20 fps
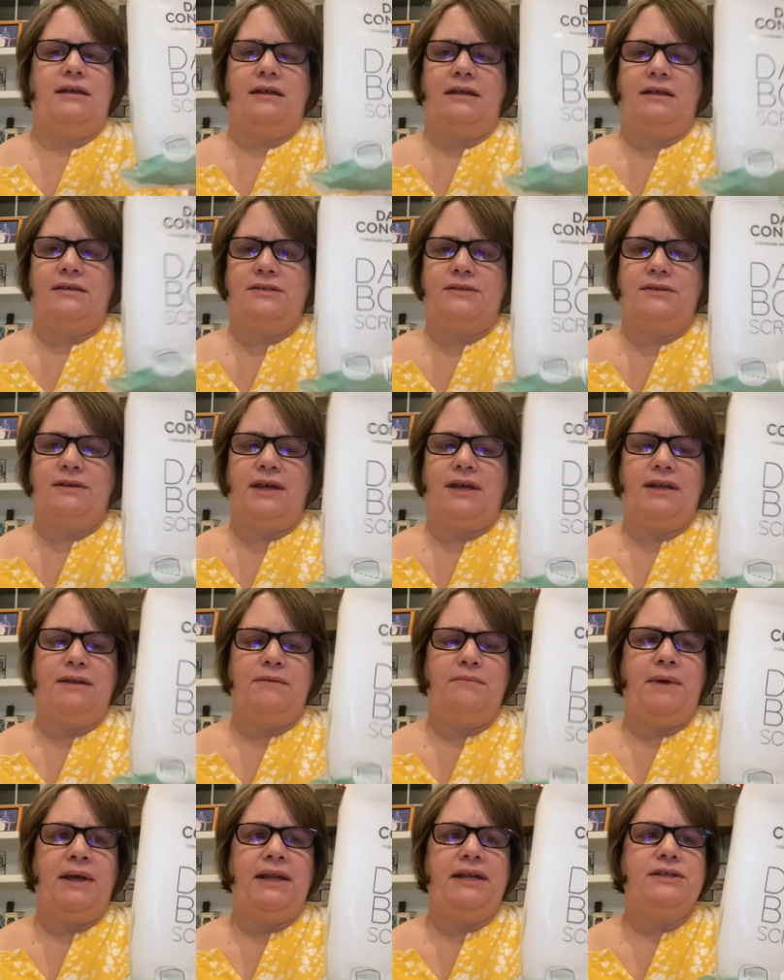So I got a
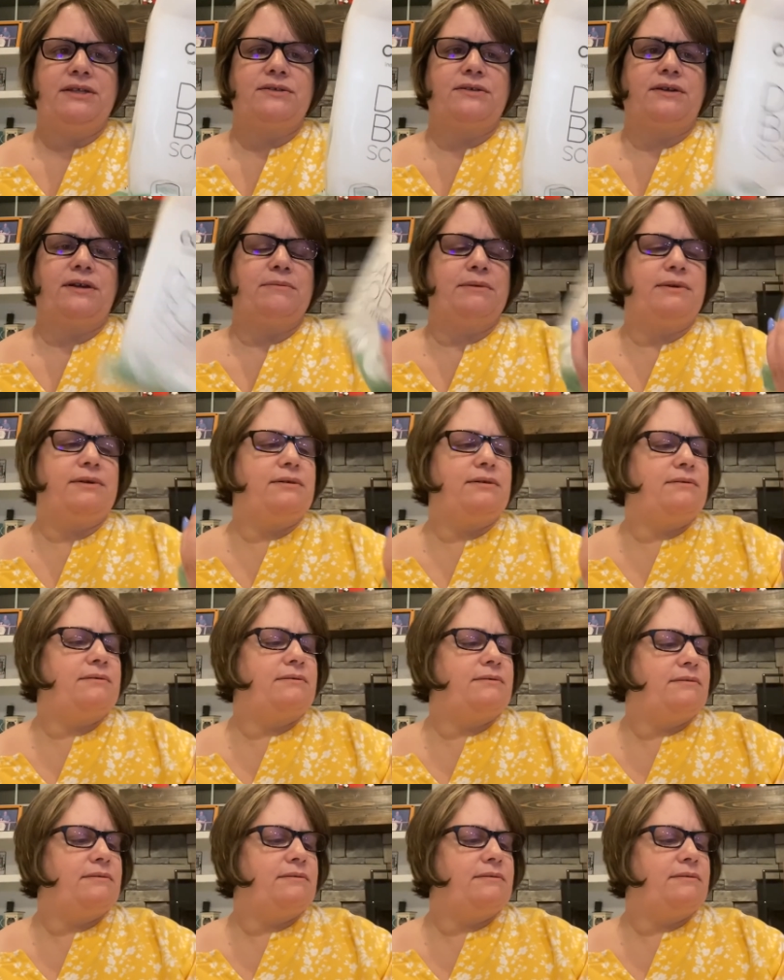body scrubber.